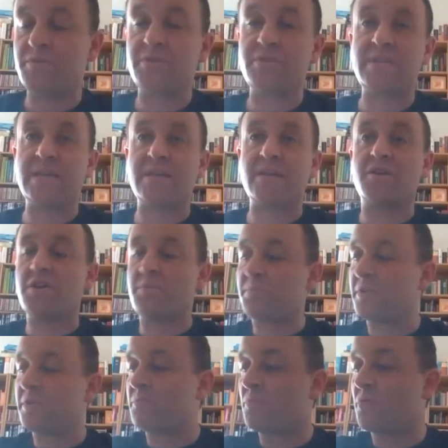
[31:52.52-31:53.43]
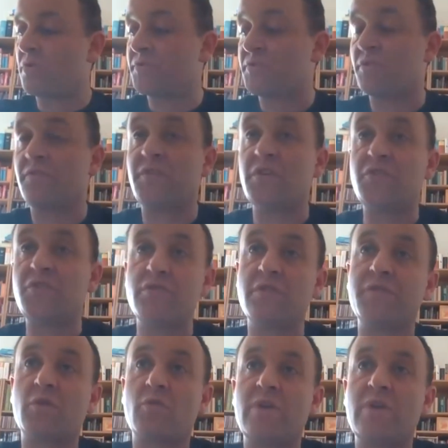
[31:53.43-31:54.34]
we'll just take a couple of more. So if you
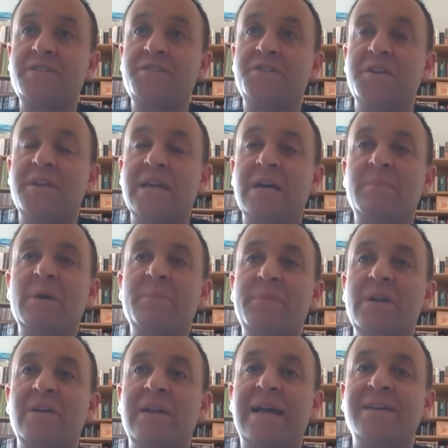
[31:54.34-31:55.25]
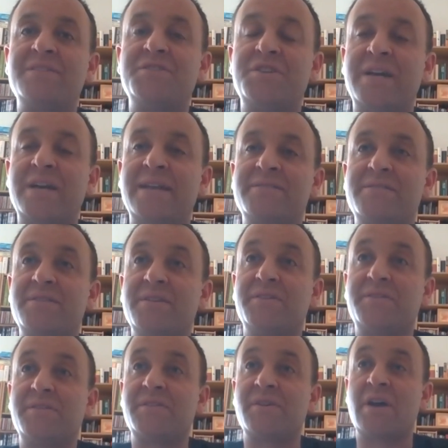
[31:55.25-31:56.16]
do have a question, now might be your last chance
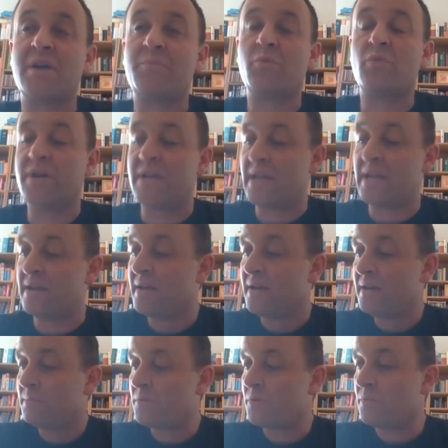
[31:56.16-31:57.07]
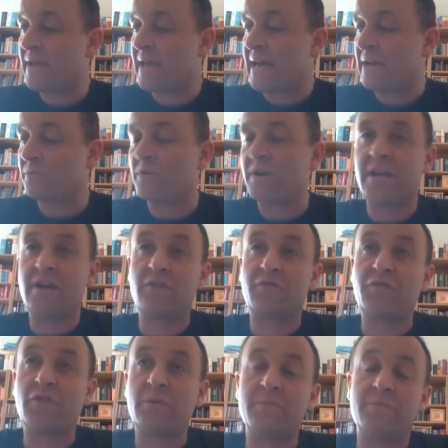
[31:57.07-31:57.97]
to type one in. But we had one
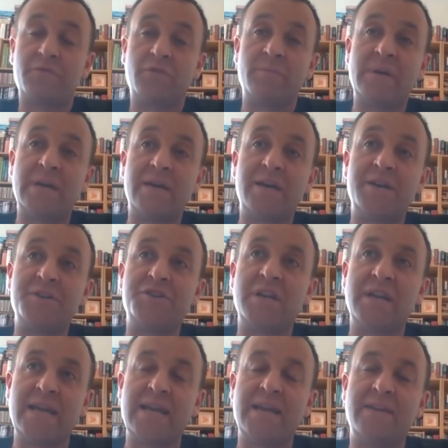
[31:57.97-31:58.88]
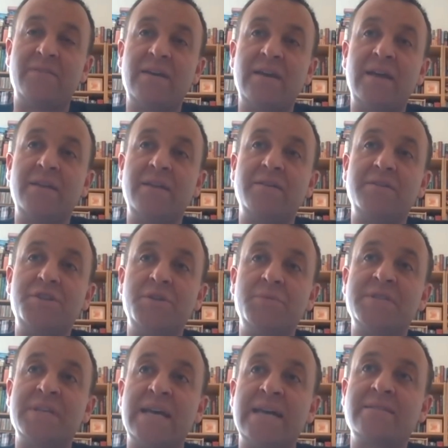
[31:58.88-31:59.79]
here from a Sinead, and
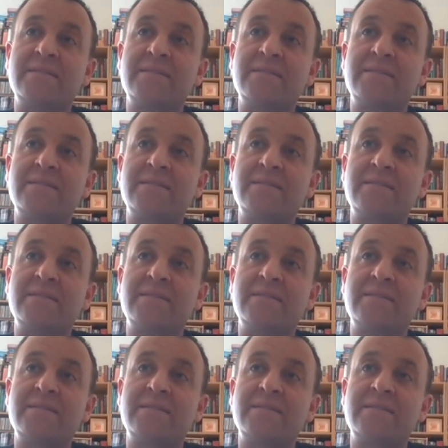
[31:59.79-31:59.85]
she was